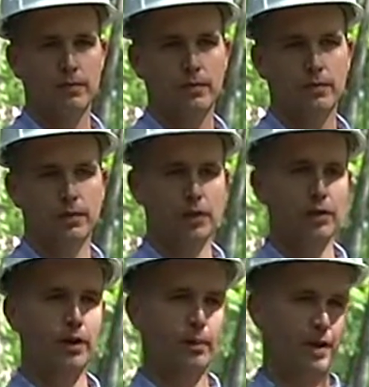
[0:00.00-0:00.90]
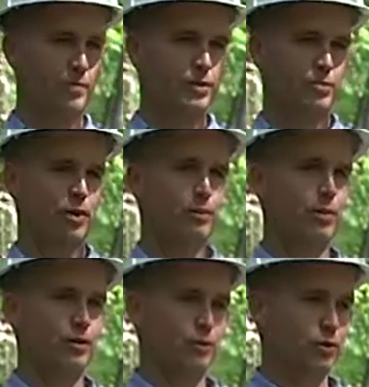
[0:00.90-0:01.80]
There may have been some other
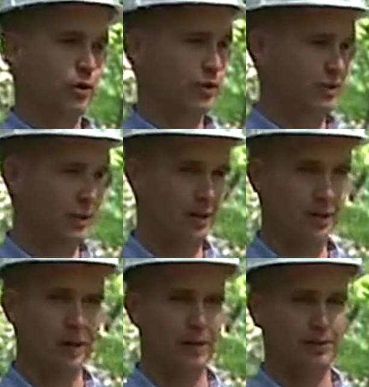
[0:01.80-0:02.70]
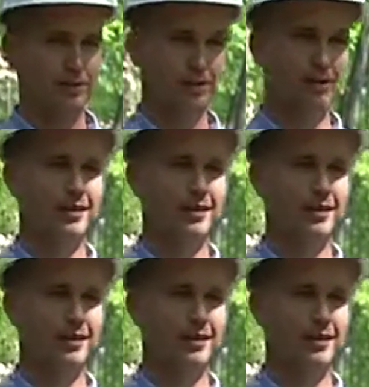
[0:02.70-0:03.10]
parts of your question I didn't answer, did it?